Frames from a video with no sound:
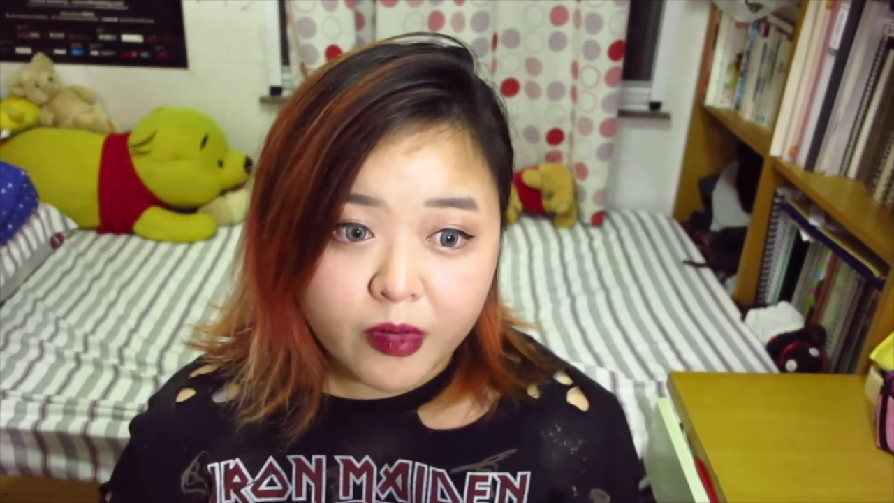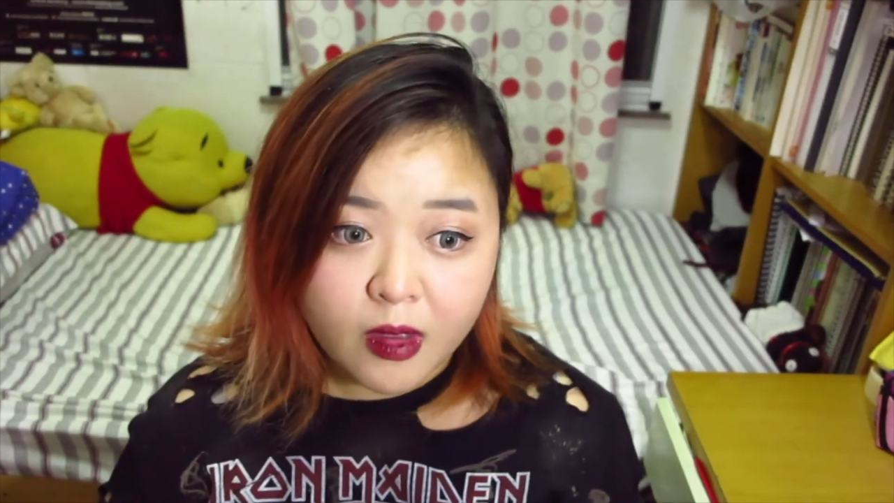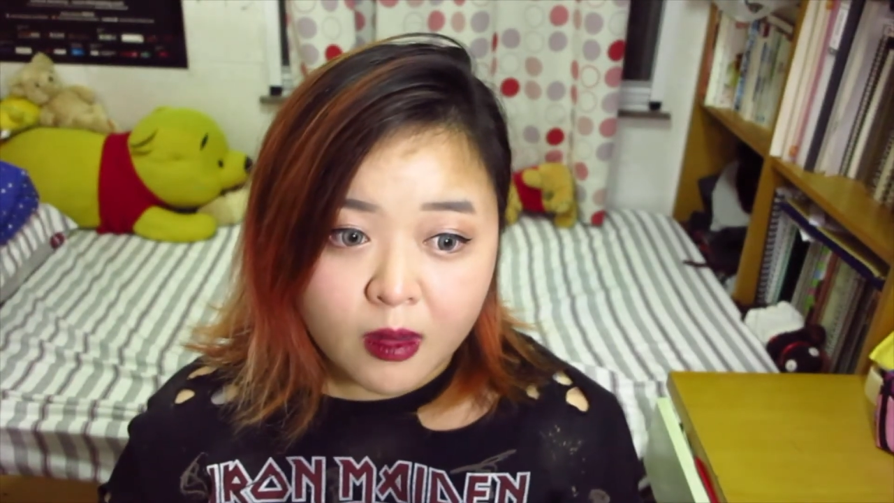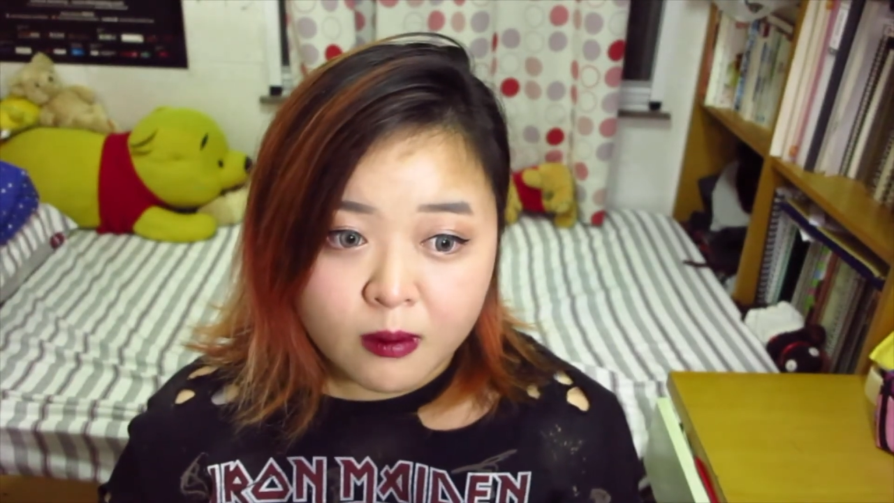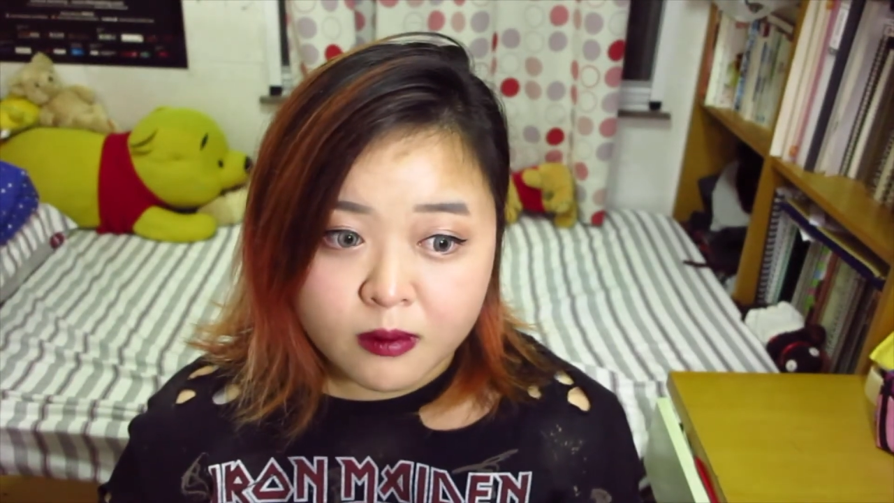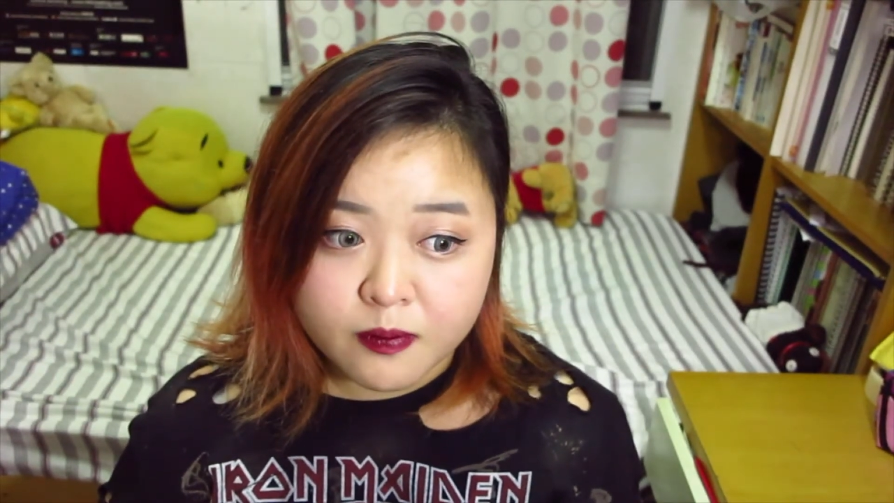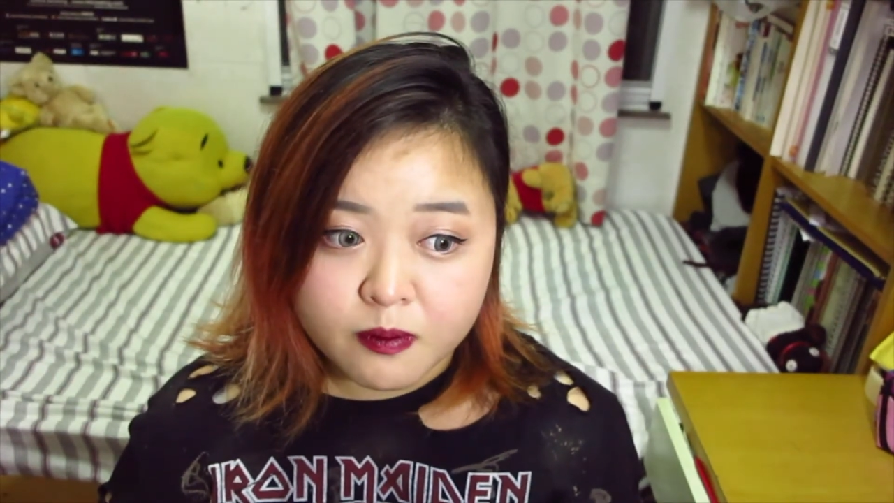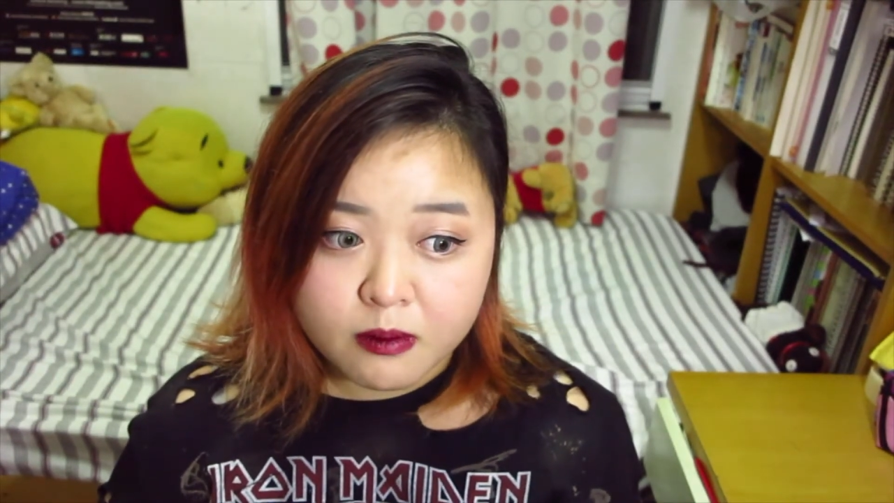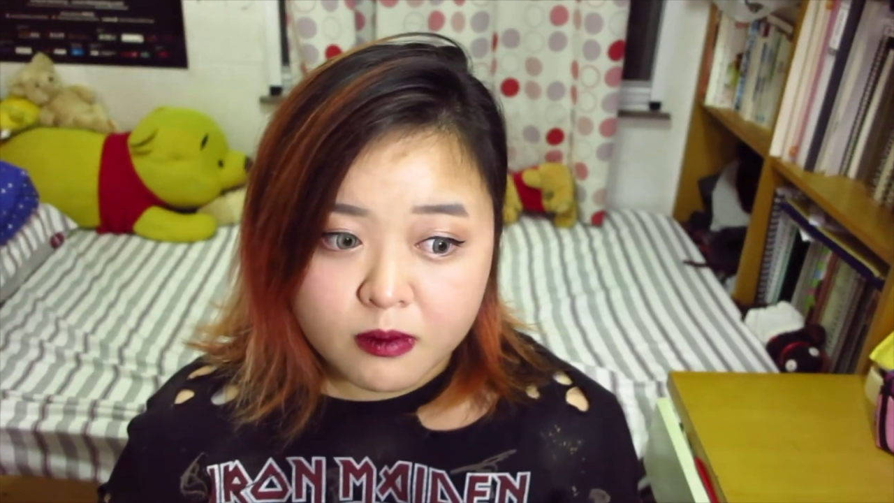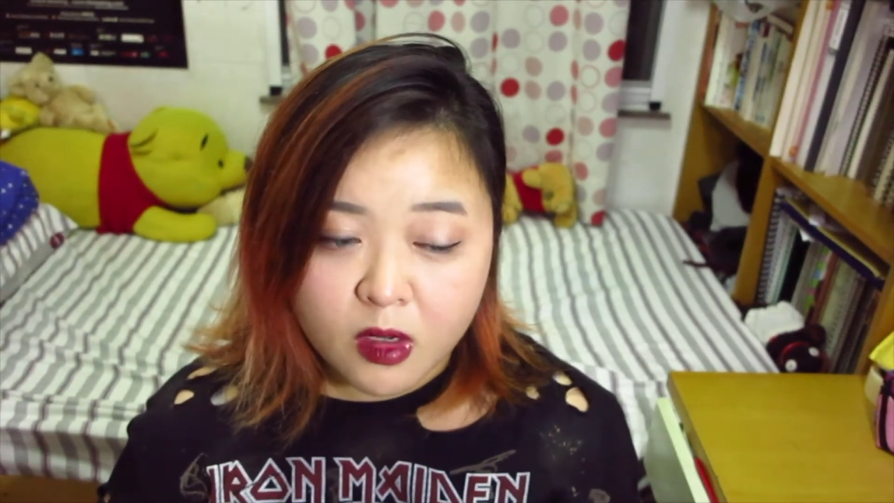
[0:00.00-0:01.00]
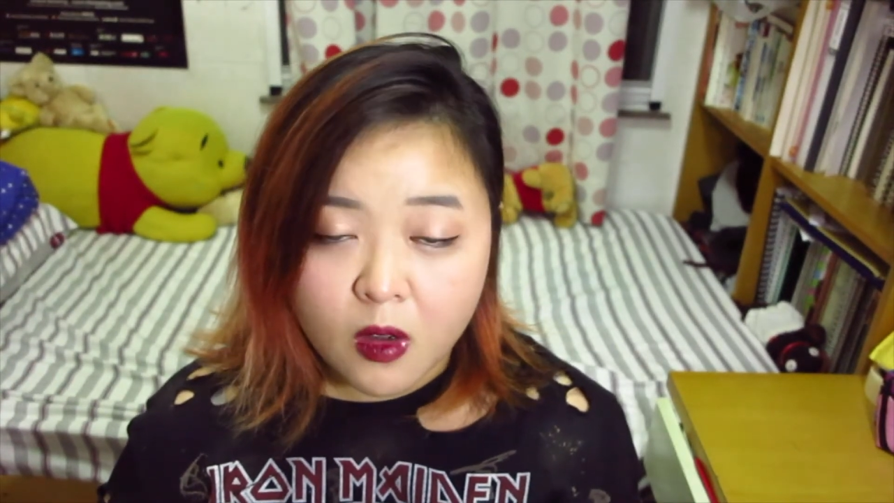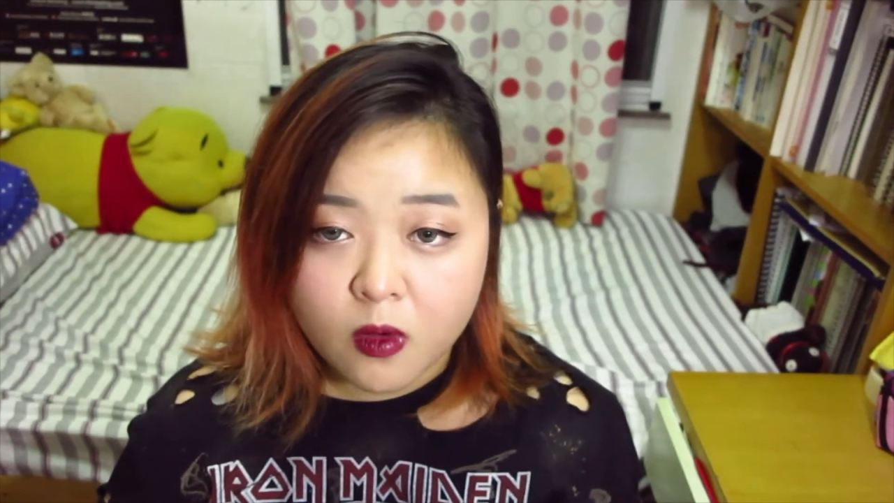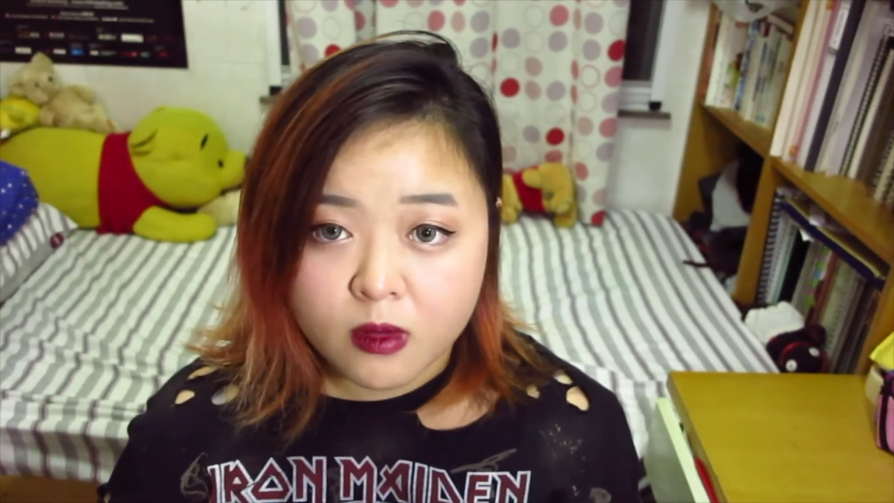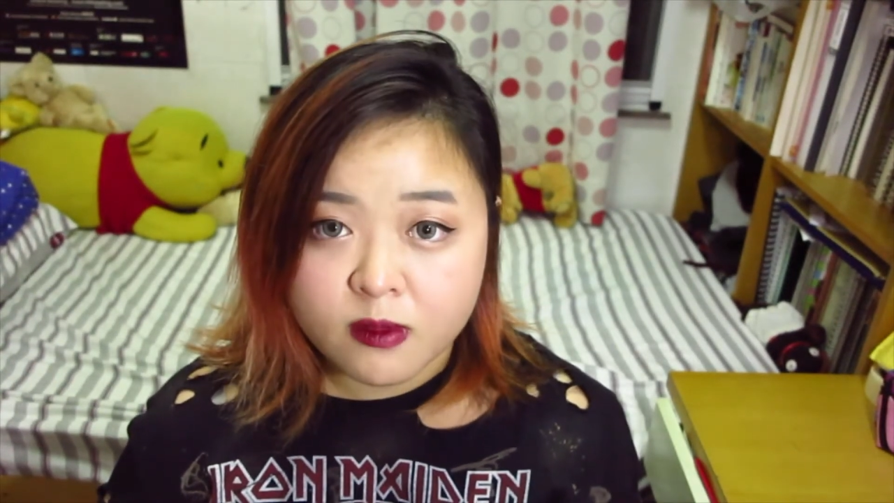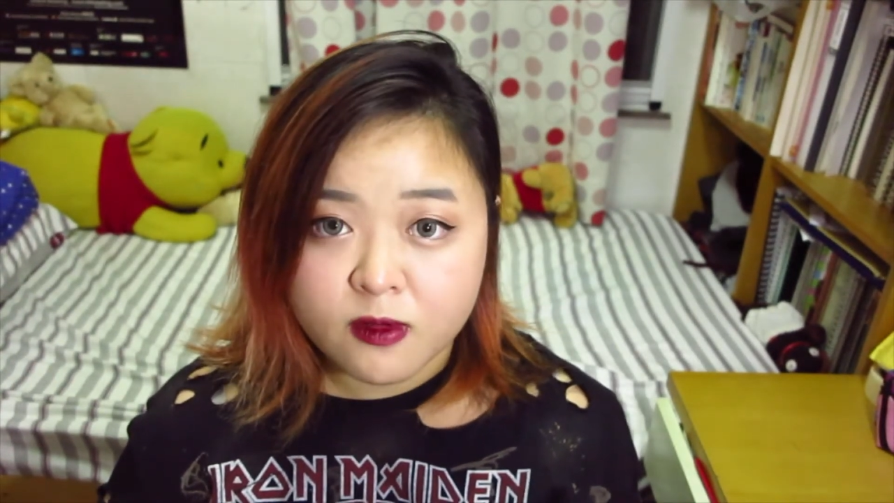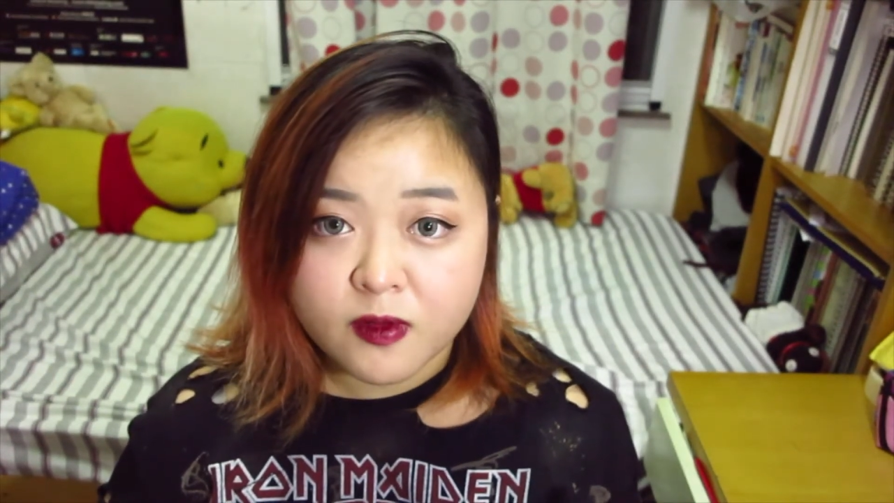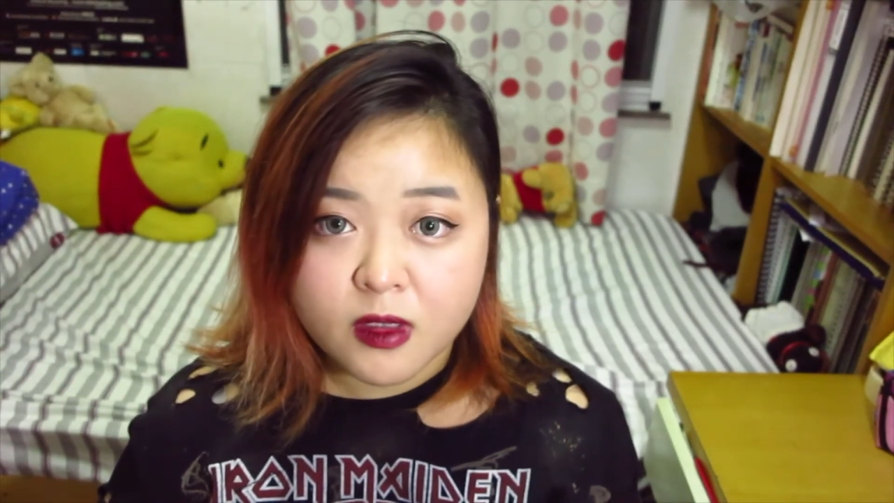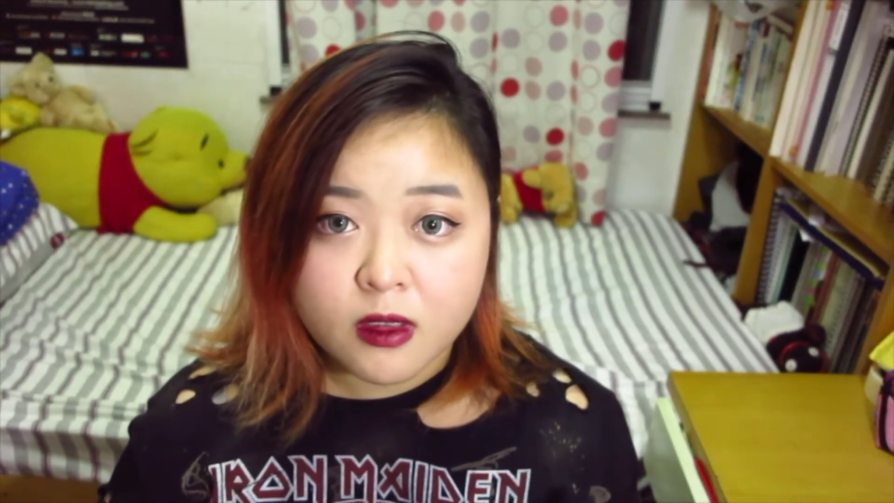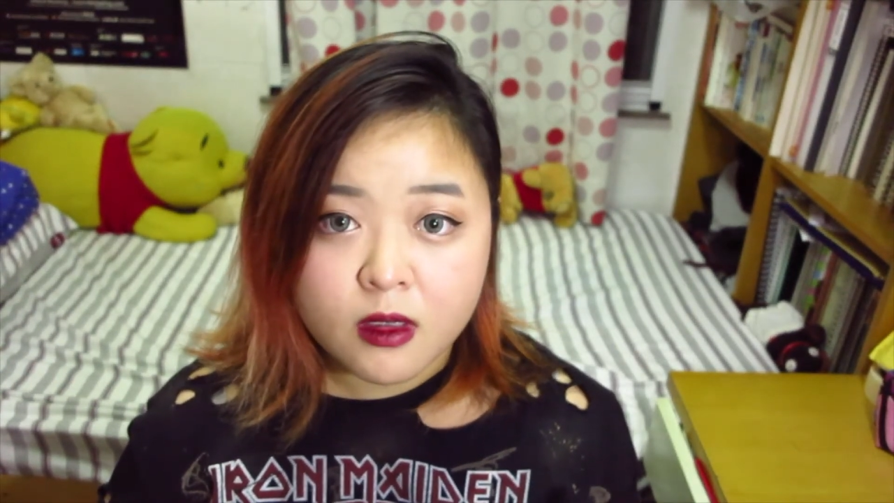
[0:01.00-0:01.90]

um, horror movie.